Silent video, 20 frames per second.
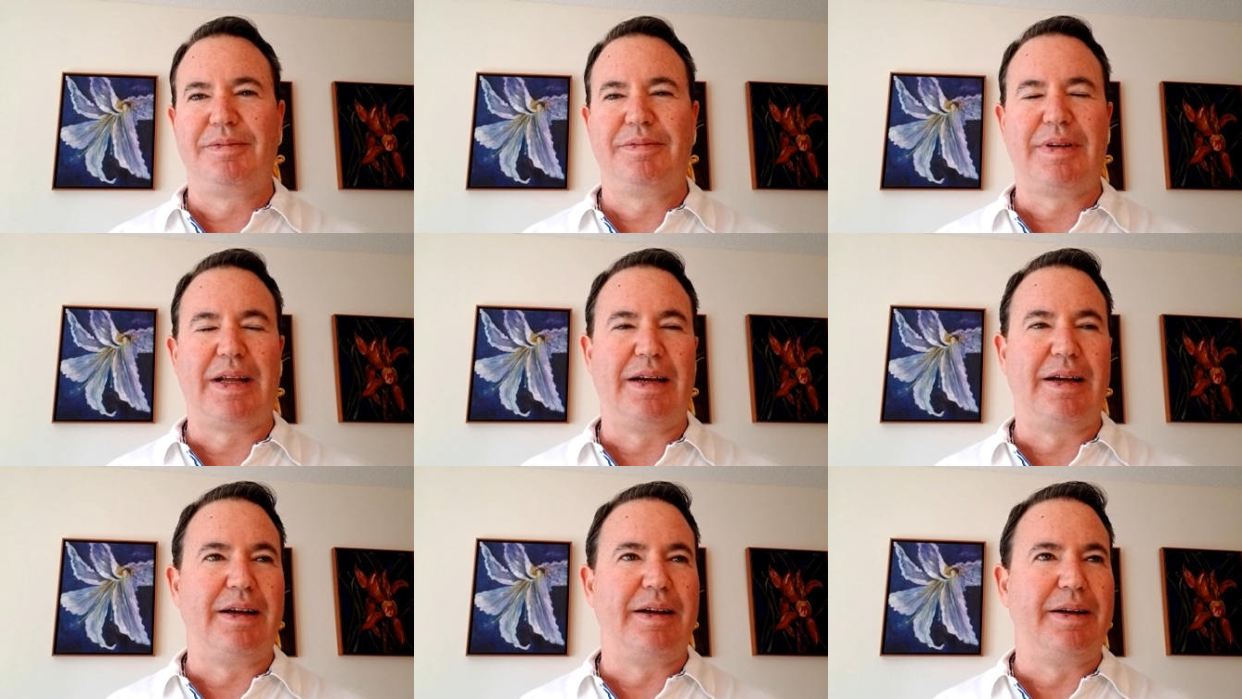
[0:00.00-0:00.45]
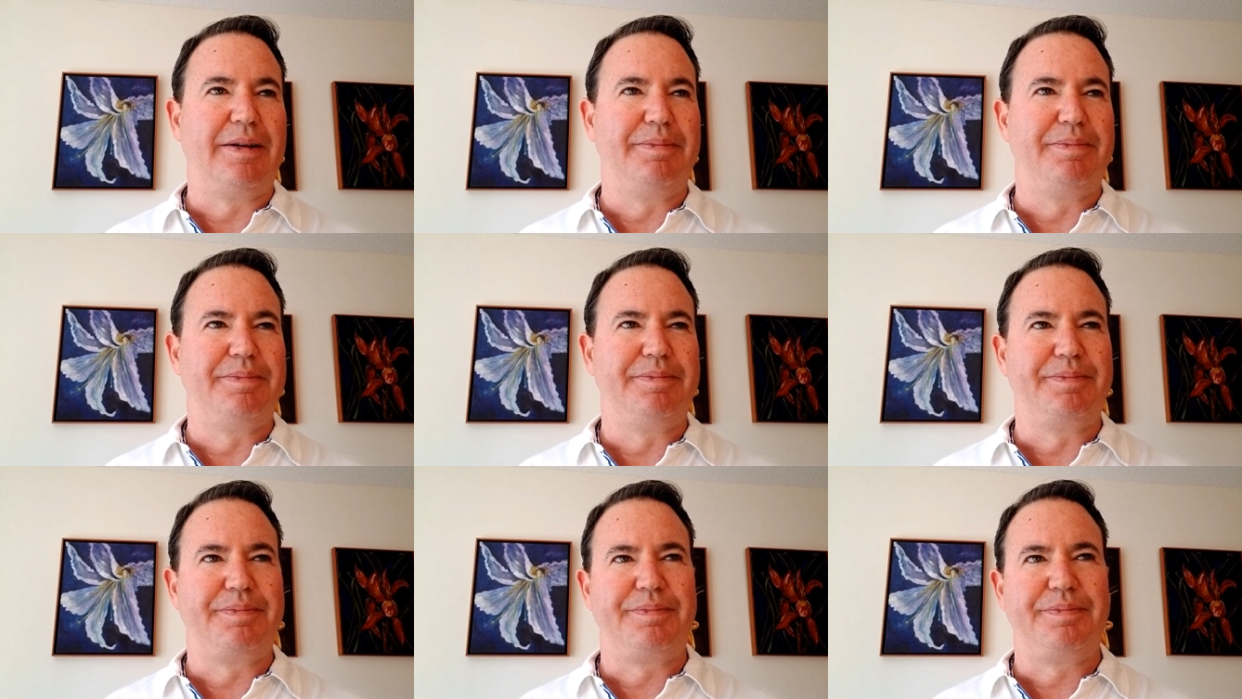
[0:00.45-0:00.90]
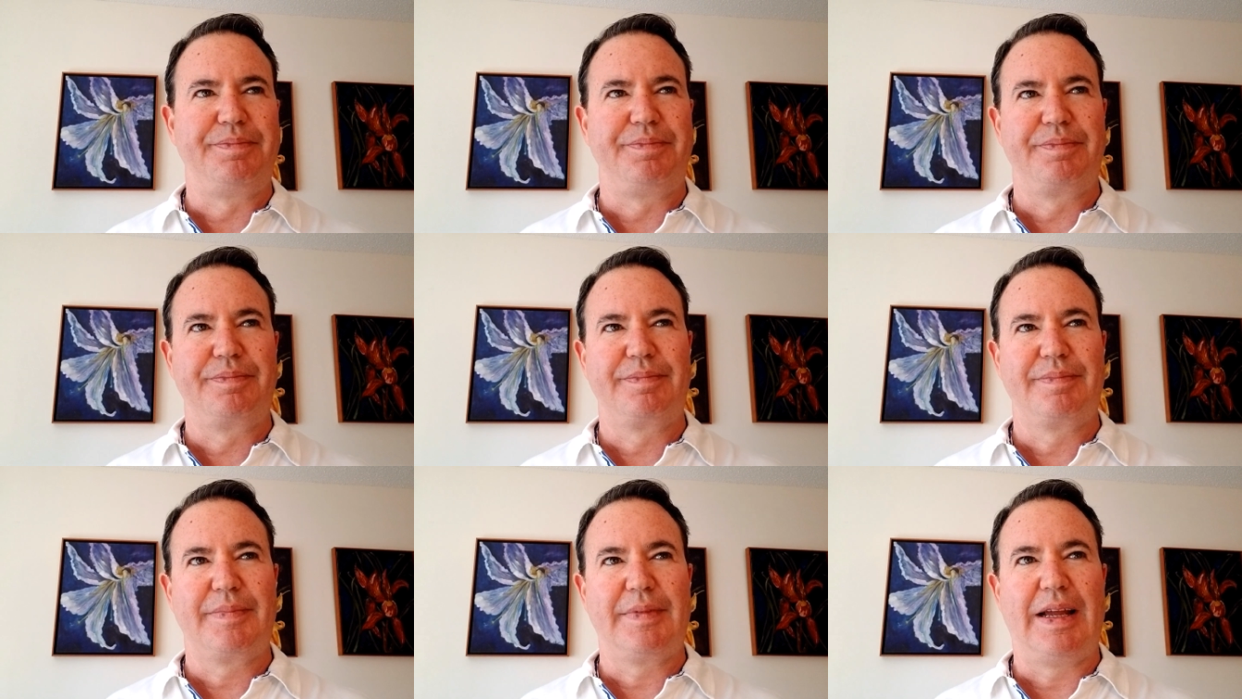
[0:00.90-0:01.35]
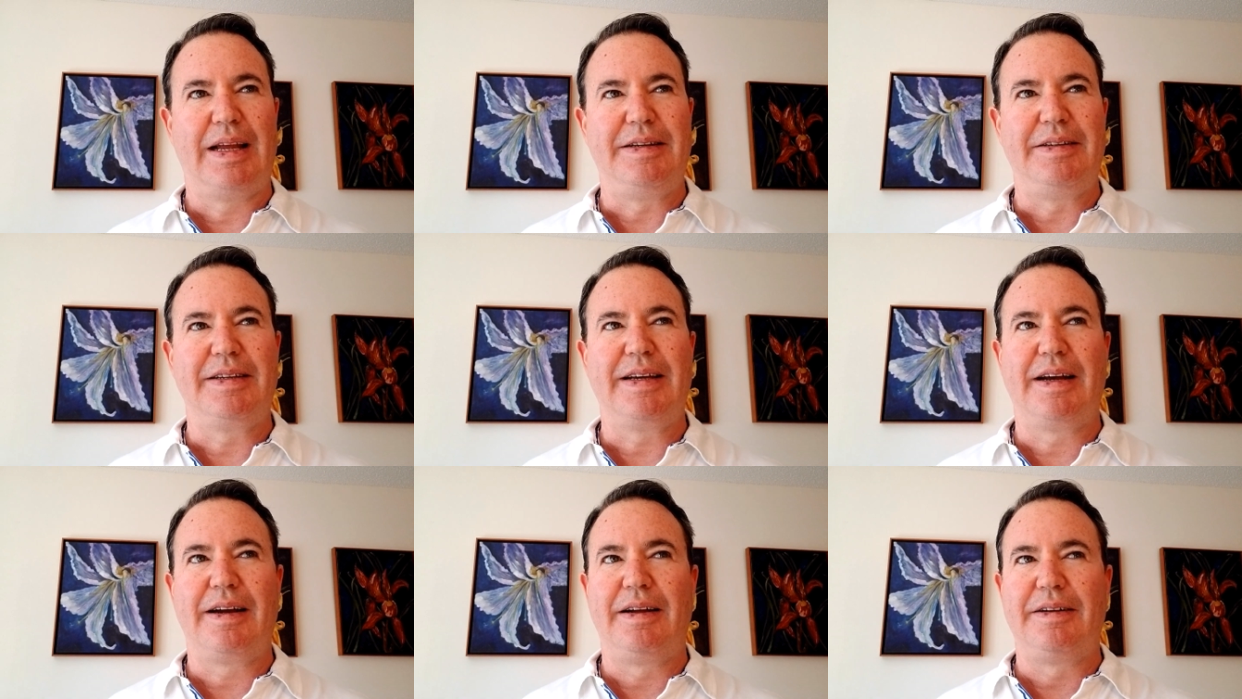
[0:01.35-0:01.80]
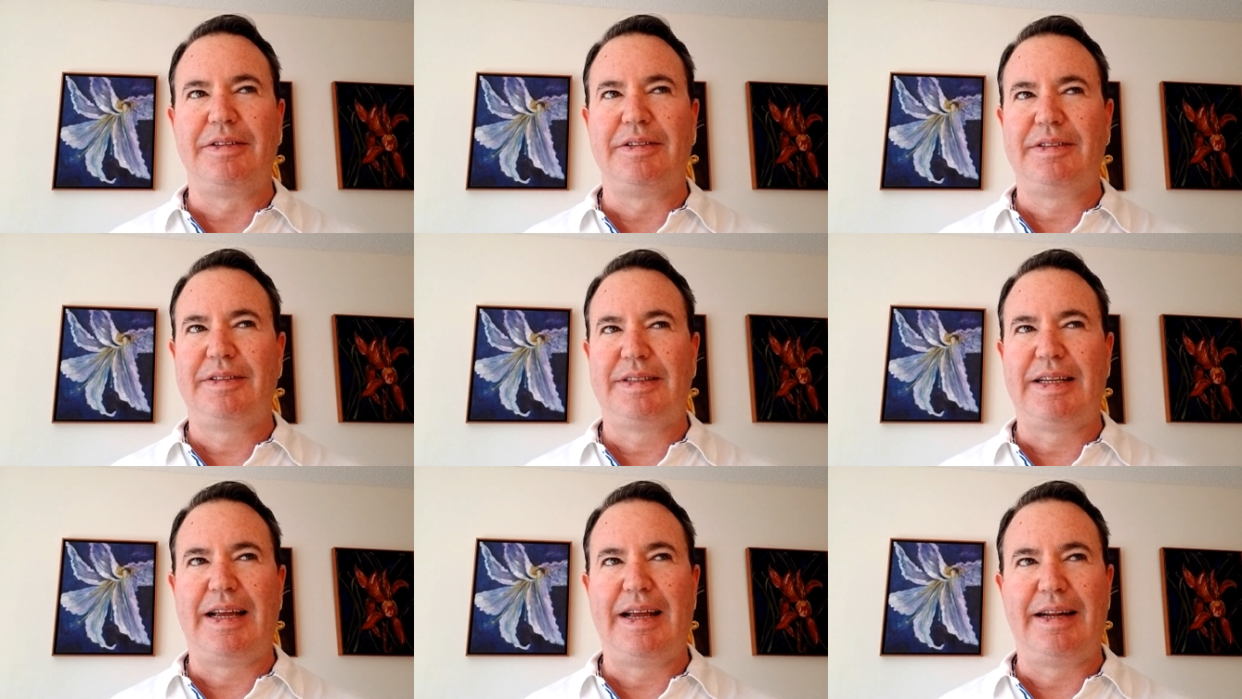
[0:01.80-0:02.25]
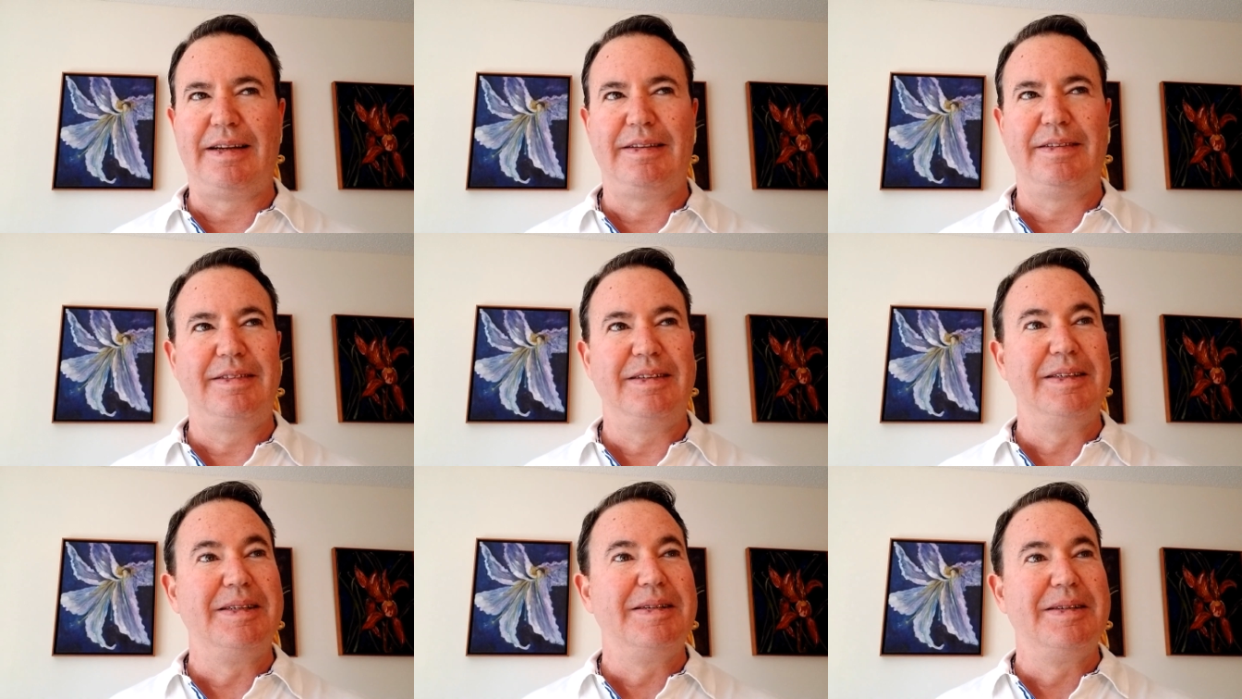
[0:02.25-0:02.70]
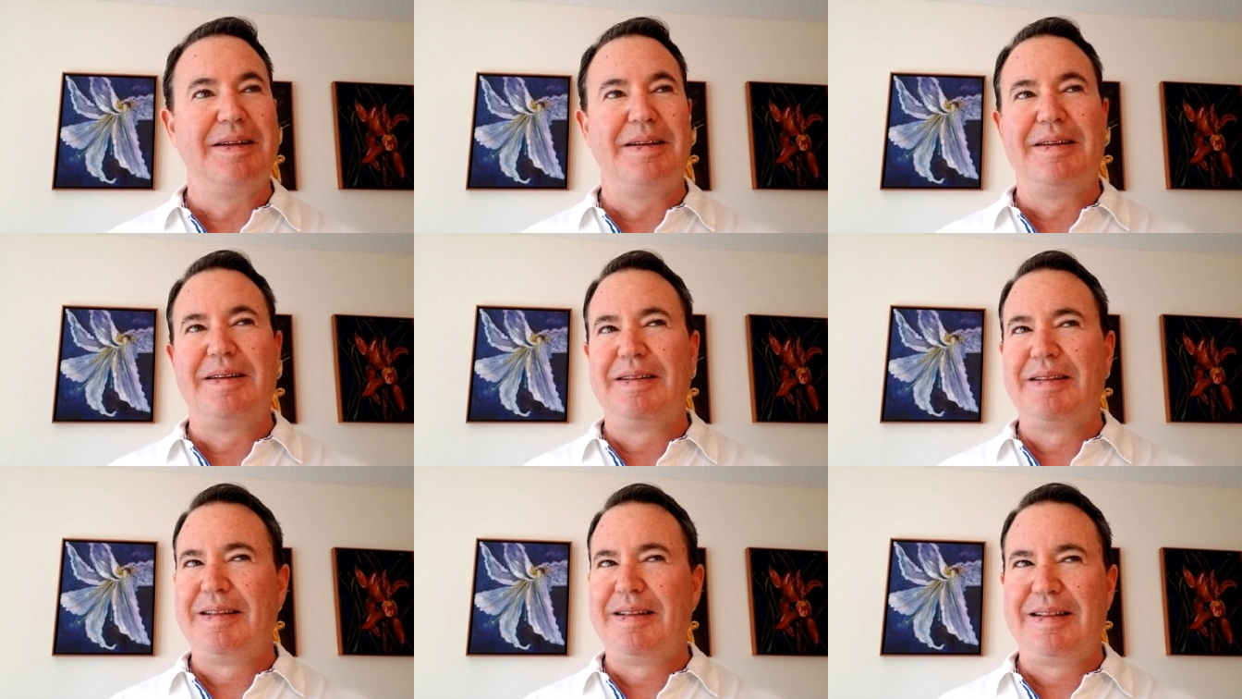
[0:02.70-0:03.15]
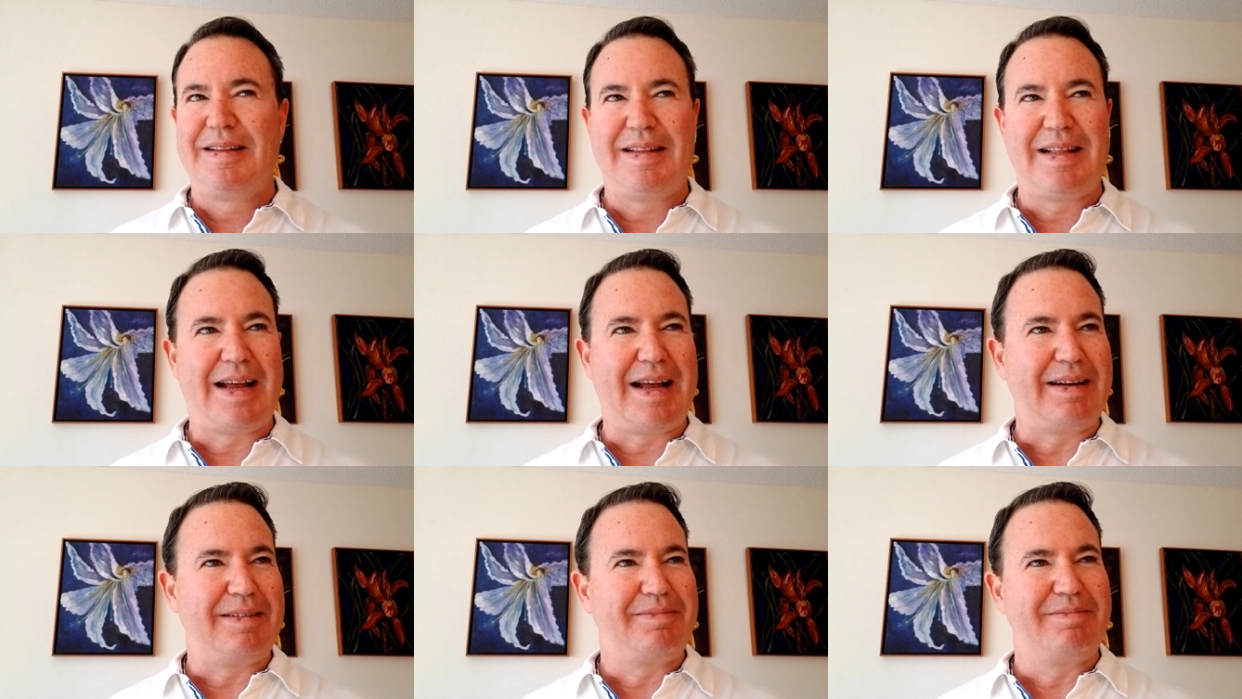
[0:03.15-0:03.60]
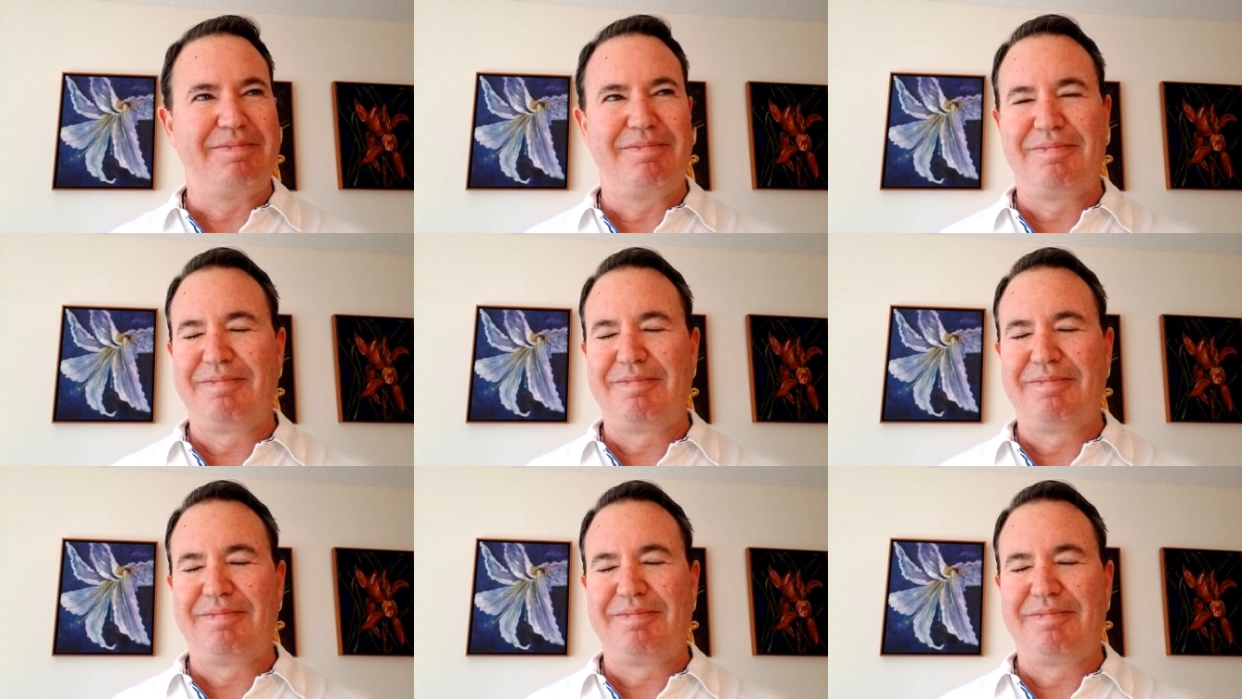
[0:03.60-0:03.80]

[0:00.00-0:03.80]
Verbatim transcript: Um, and you got to understand that